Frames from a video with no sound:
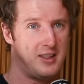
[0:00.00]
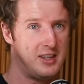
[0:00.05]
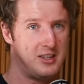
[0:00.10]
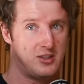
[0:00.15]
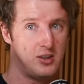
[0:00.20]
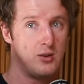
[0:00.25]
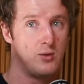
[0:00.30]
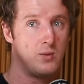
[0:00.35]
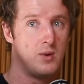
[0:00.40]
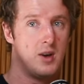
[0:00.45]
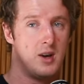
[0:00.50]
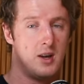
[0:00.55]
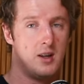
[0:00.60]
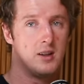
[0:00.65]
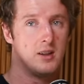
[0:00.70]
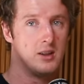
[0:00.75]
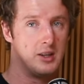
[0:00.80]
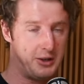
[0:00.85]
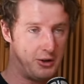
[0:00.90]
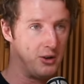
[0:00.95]
This dude
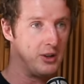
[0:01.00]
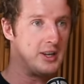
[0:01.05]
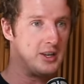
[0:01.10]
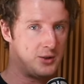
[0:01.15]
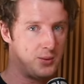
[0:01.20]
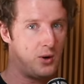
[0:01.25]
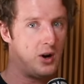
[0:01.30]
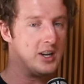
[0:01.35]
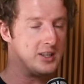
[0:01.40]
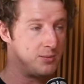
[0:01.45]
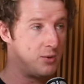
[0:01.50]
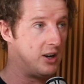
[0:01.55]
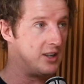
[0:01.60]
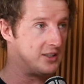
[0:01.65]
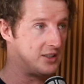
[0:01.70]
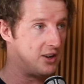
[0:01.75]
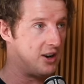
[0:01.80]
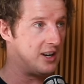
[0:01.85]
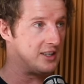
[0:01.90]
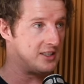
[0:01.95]
literally twice my
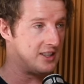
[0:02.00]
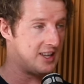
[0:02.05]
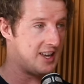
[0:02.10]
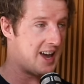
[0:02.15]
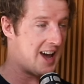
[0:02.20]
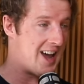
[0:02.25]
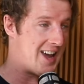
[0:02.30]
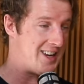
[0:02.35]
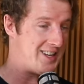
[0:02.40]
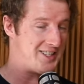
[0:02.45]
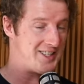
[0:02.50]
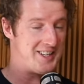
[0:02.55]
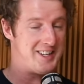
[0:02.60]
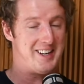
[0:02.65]
size at the age.